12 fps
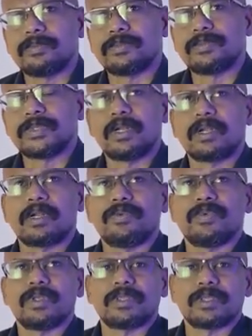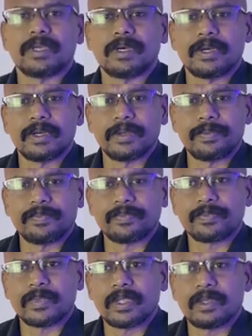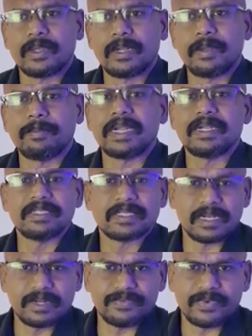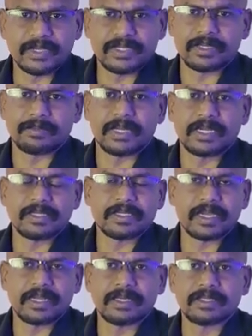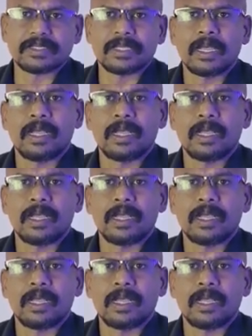children with the meningeal infection, meningitis,